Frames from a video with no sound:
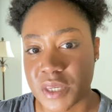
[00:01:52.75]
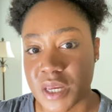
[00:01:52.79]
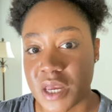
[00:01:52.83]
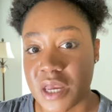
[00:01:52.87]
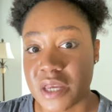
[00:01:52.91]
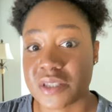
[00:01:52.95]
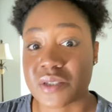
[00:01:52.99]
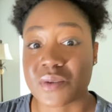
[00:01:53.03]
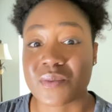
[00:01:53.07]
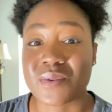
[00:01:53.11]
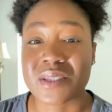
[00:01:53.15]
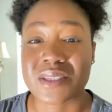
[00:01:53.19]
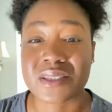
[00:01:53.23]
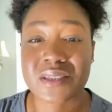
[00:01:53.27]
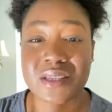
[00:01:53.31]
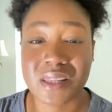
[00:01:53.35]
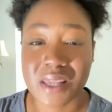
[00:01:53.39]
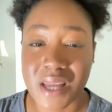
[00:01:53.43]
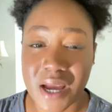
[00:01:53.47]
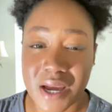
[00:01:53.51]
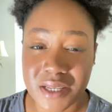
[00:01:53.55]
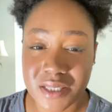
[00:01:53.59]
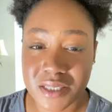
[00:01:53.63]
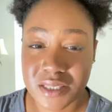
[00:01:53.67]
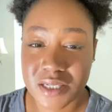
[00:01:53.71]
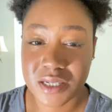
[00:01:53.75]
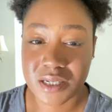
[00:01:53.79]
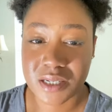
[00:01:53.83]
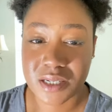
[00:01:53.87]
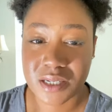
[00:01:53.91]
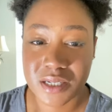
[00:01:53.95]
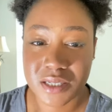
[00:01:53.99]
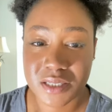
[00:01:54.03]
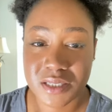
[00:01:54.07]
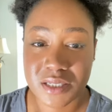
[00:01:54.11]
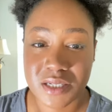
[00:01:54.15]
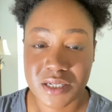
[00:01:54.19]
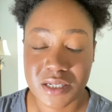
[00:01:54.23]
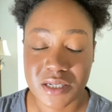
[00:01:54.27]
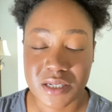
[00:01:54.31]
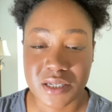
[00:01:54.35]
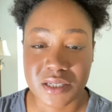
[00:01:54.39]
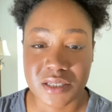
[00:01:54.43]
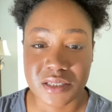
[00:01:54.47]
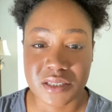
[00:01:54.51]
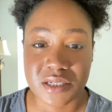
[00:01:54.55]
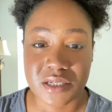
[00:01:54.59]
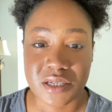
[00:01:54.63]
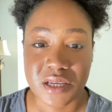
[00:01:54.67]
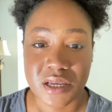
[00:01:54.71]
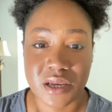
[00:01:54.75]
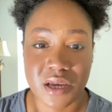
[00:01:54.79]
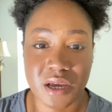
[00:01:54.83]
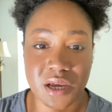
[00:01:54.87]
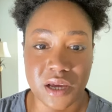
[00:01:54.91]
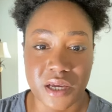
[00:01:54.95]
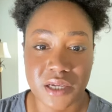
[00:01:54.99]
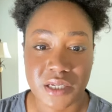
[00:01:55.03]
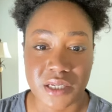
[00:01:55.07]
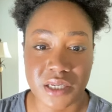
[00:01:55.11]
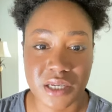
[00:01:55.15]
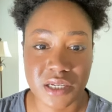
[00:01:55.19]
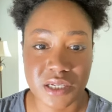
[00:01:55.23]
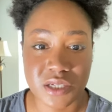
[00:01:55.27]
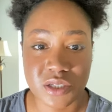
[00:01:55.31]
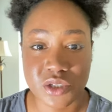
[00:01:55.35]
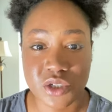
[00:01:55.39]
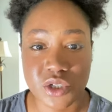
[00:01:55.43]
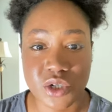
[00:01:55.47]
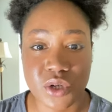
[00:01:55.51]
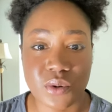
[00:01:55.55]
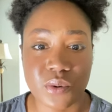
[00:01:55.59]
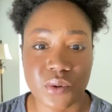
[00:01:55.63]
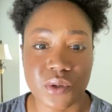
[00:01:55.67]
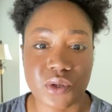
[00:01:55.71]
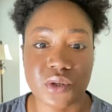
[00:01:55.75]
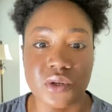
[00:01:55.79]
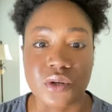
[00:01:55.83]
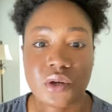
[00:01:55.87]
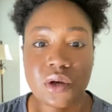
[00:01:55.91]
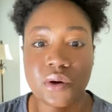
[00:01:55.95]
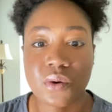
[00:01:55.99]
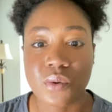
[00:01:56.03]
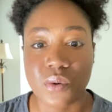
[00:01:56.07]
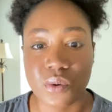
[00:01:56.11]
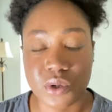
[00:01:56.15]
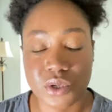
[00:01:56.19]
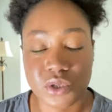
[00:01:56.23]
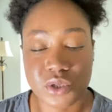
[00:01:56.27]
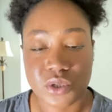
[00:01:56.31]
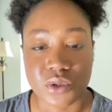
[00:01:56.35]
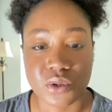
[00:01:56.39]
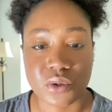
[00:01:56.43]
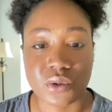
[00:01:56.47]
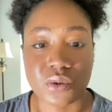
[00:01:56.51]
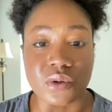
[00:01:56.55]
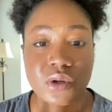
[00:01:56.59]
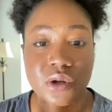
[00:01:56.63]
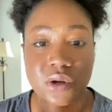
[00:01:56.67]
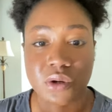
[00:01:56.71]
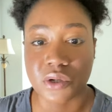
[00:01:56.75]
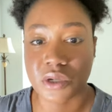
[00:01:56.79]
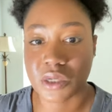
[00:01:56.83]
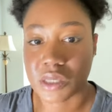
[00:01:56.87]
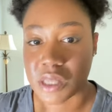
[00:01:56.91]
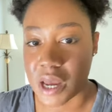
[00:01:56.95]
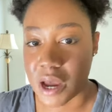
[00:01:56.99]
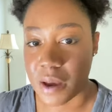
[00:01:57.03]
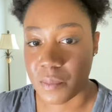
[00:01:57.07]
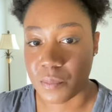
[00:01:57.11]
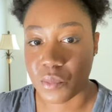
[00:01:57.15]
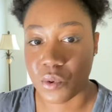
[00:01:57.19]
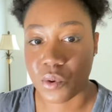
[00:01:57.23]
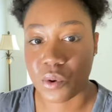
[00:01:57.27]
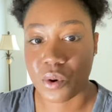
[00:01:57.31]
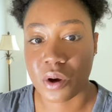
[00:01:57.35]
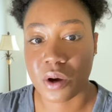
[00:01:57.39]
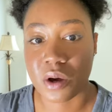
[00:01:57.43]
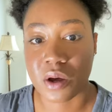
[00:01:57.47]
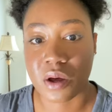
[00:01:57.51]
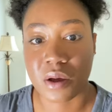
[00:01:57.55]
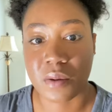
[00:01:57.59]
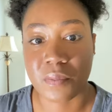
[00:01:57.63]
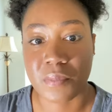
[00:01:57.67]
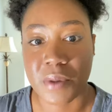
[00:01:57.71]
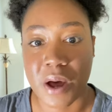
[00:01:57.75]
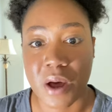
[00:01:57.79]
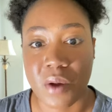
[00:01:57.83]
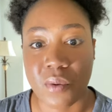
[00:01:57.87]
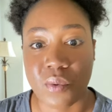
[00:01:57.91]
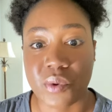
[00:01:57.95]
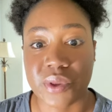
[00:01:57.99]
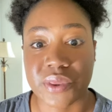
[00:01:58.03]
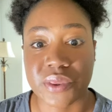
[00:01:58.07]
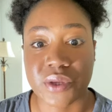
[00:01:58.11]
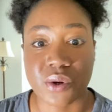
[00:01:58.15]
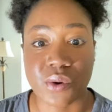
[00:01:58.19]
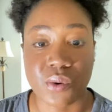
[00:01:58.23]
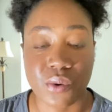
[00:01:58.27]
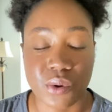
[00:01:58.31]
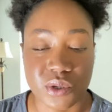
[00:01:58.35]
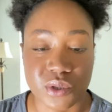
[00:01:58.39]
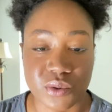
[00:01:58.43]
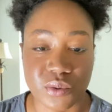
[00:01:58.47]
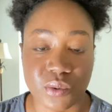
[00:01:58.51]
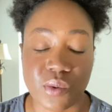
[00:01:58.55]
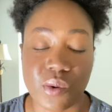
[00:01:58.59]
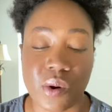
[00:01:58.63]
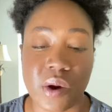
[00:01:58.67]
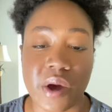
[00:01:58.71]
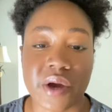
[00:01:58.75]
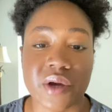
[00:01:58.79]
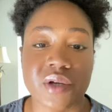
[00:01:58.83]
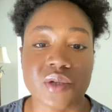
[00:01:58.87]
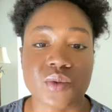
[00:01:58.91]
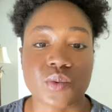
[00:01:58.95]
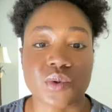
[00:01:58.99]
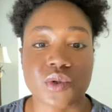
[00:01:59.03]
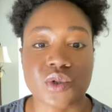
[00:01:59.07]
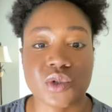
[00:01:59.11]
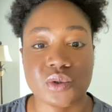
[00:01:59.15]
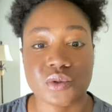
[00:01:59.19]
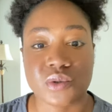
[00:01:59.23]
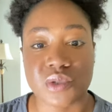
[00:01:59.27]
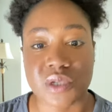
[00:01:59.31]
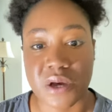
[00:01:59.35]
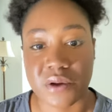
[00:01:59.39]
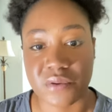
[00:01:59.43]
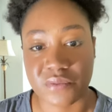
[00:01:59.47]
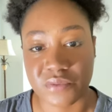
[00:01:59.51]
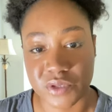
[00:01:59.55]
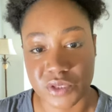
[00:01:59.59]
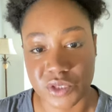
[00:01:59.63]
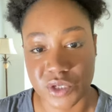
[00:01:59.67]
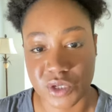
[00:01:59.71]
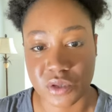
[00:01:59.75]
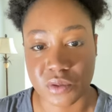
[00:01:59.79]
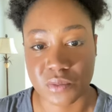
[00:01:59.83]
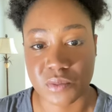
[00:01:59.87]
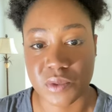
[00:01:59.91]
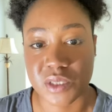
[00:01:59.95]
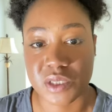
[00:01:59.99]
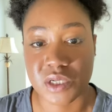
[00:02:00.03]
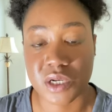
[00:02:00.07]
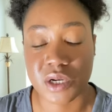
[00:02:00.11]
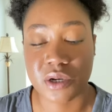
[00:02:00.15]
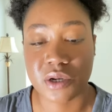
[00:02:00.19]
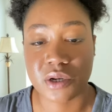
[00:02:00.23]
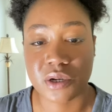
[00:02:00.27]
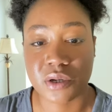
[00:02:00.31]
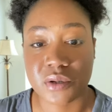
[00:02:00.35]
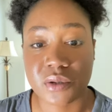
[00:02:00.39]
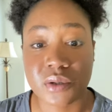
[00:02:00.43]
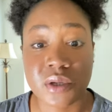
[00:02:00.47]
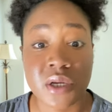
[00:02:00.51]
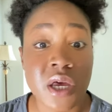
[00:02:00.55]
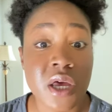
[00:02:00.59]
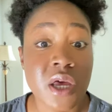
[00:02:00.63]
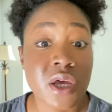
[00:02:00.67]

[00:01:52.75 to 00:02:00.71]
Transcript: So it's a lot to, to uh, get into. And of course, you'll learn a lot more about what the course requires once you delve into the material.